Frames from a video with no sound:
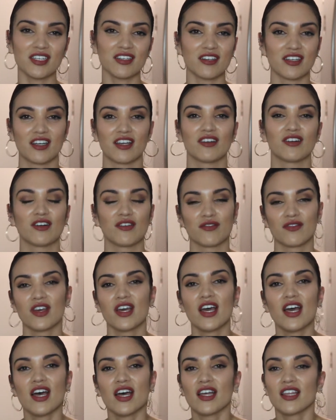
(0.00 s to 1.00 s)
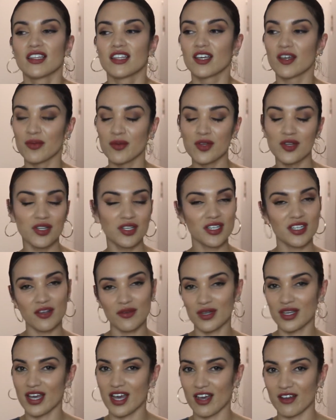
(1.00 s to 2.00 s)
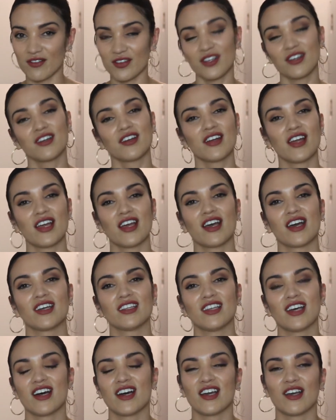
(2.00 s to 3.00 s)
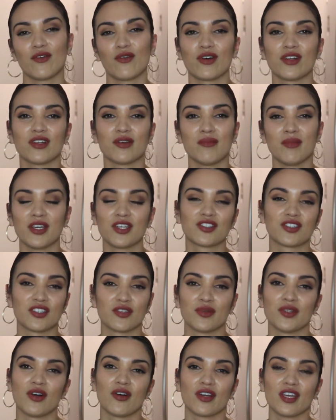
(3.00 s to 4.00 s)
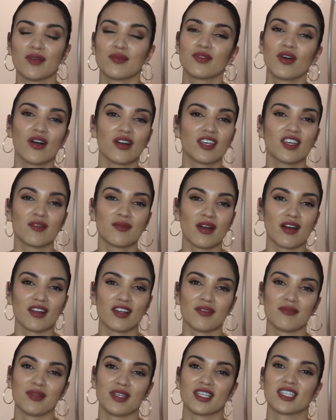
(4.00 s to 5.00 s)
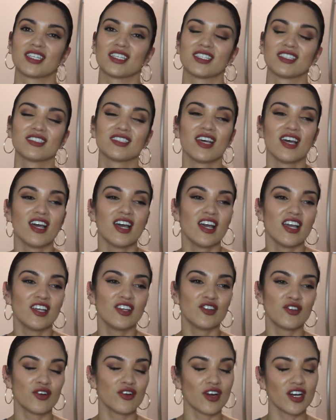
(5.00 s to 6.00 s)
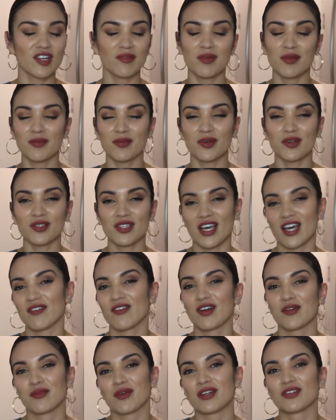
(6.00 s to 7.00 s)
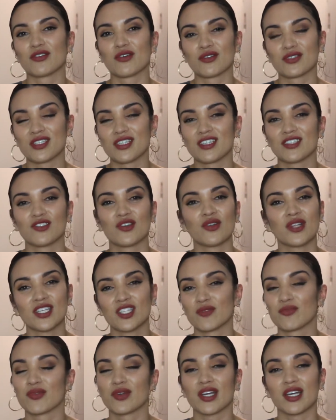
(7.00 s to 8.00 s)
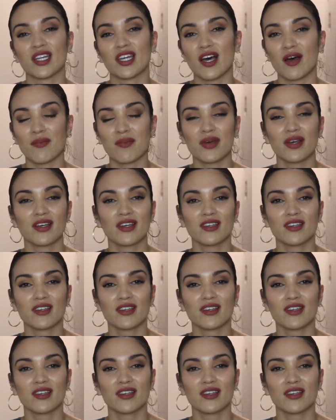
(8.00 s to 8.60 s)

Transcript: I love the community that we have here, and I want to make sure that we all keep talking about it because, you know, a lot of people that have hyperhidrosis don't like to bring it up